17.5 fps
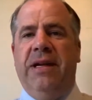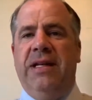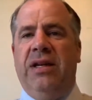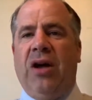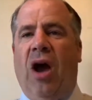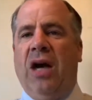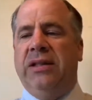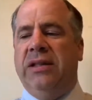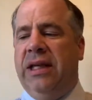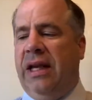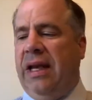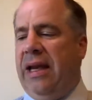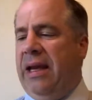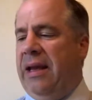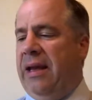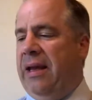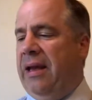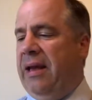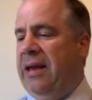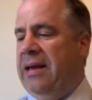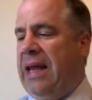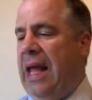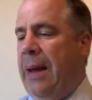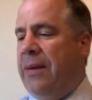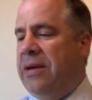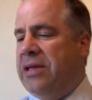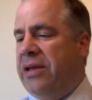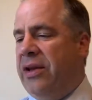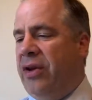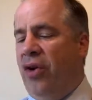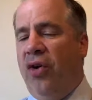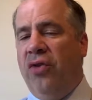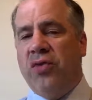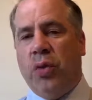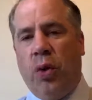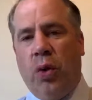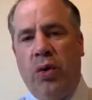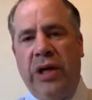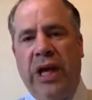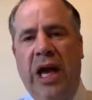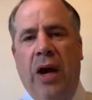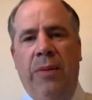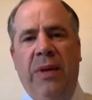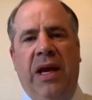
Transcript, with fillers: toxic damage to the nerves will go down